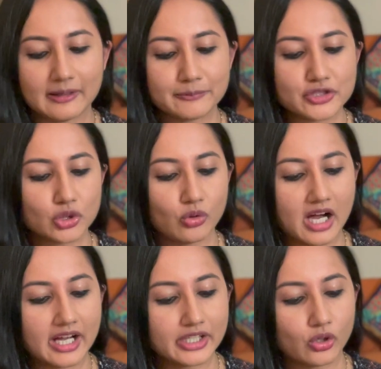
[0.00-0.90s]
So
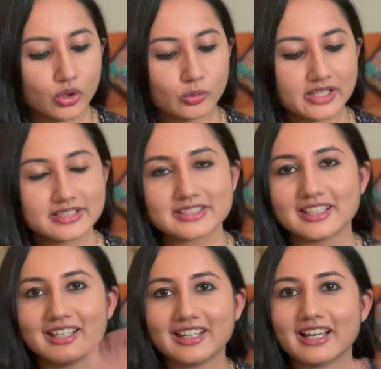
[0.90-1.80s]
I always
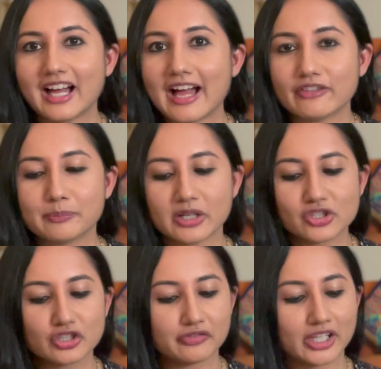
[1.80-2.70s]
have a
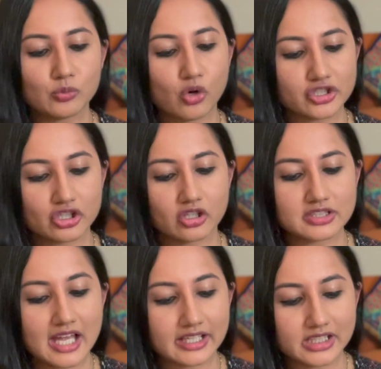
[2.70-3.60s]
bunch of like washcloths
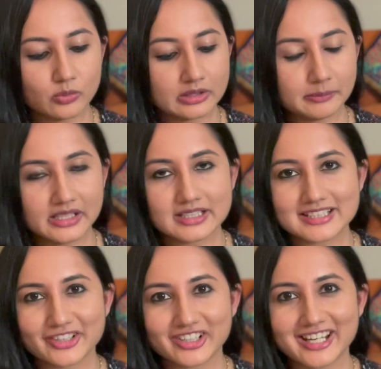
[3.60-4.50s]
handy with me and
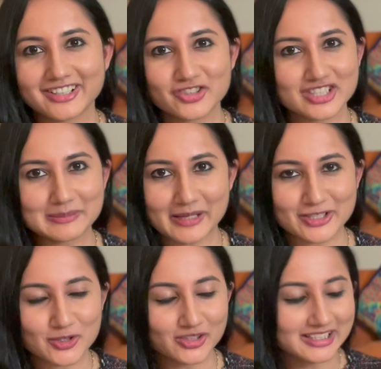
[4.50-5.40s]
segregated just
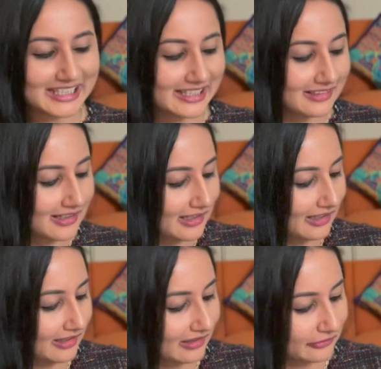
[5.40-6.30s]
based on the need
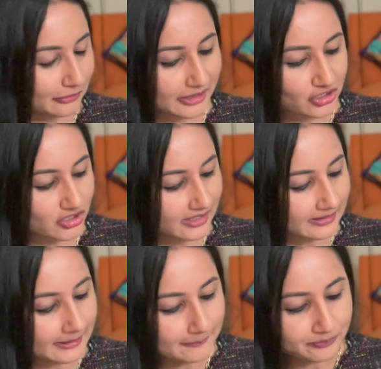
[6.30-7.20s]
for my
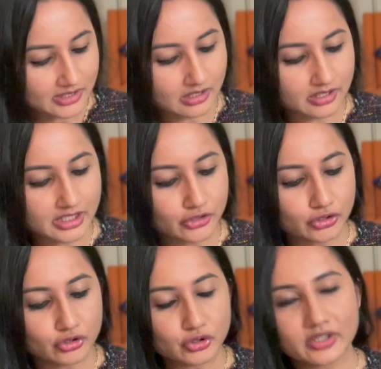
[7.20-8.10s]
child. Now,
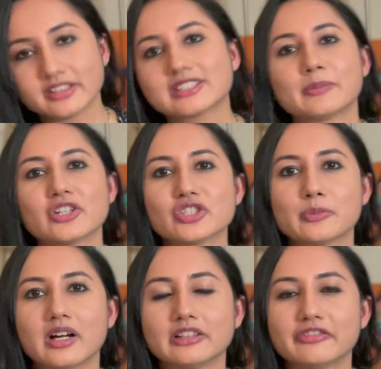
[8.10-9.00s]
during the sponge
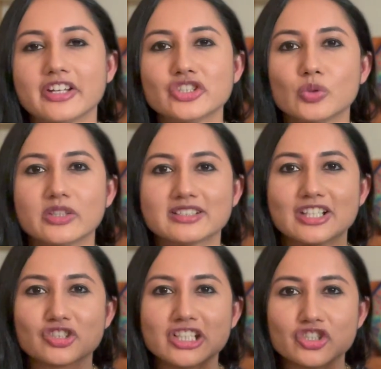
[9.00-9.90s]
bath phase, you would
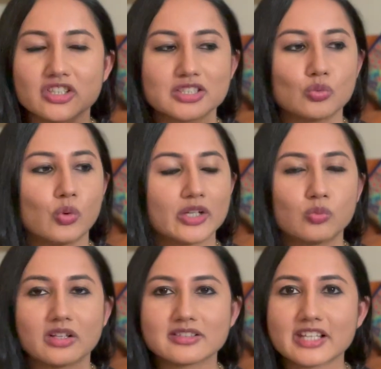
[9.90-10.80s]
essentially just wet
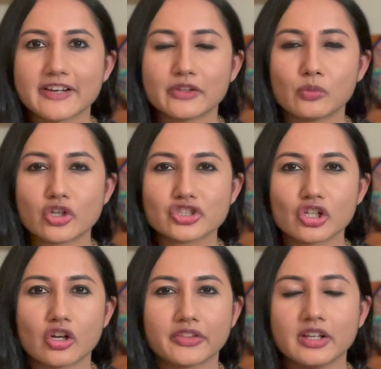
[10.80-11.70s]
one side of the
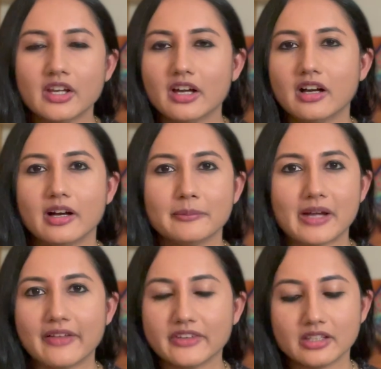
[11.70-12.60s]
washcloth
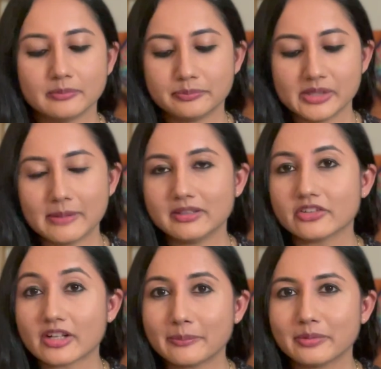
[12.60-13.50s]
and then be able
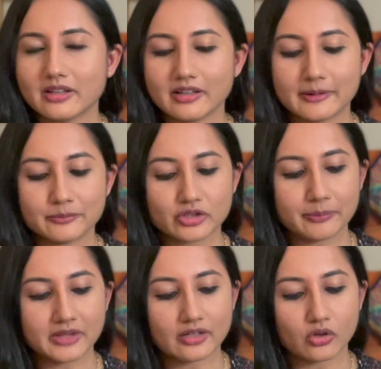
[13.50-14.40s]
to
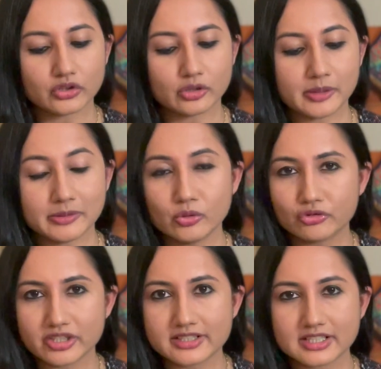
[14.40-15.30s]
rub that on your baby. You
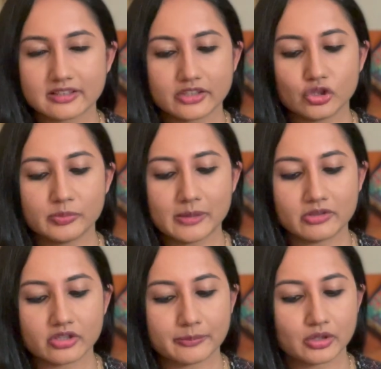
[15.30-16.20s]
would rinse it and then you'd be
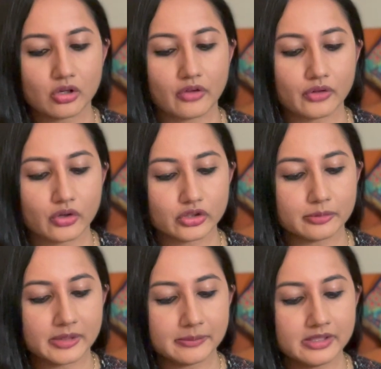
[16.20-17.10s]
able to rub the cloth on
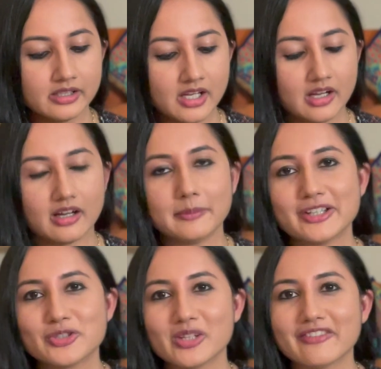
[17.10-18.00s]
your baby
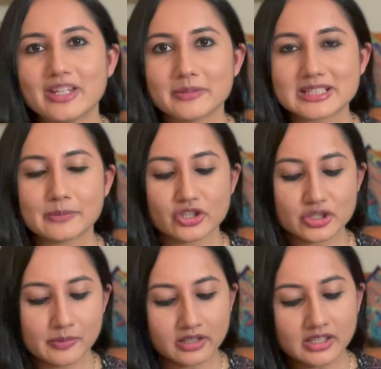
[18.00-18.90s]
as you give them a
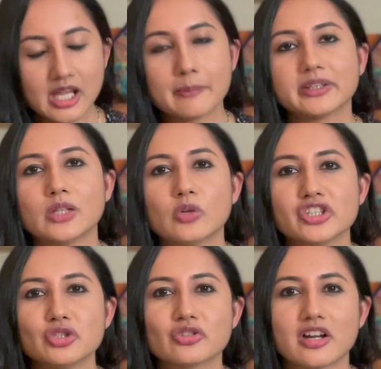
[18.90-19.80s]
sponge bath. But then
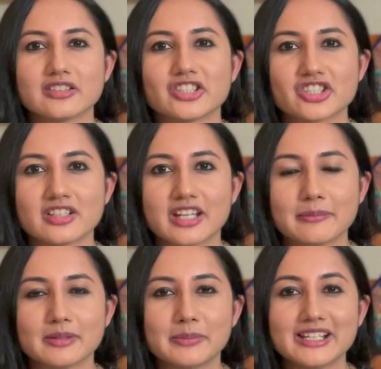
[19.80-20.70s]
once you transition
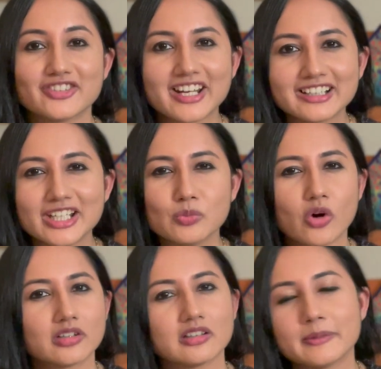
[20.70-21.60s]
them to being directly in
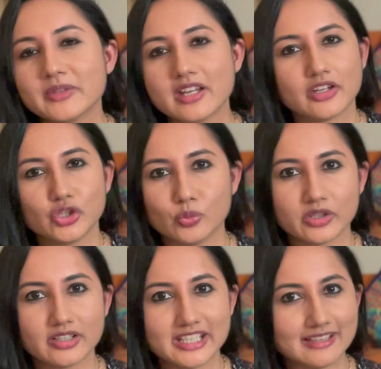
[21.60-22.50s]
water, you
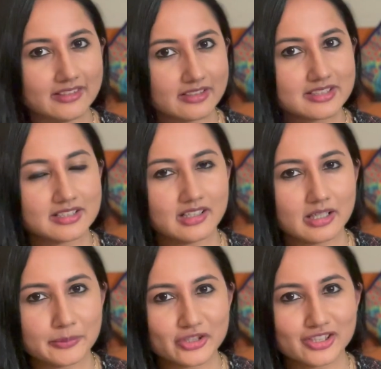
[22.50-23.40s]
wouldn't need this
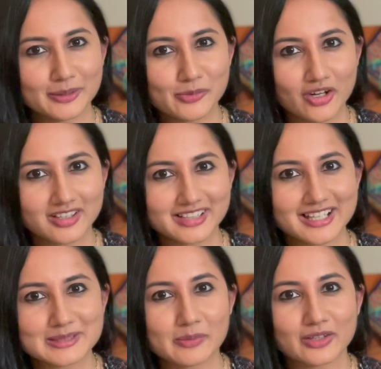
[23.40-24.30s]
particular product
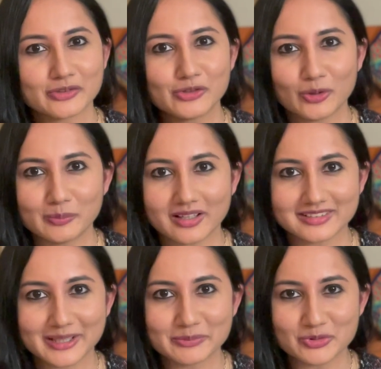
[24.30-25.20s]
as part of your
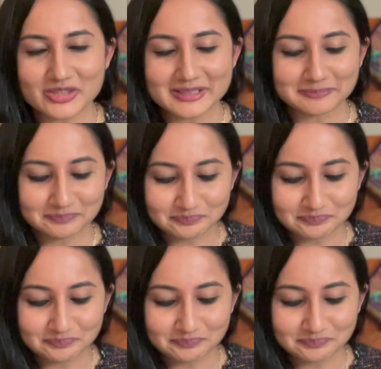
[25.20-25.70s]
bath time routine.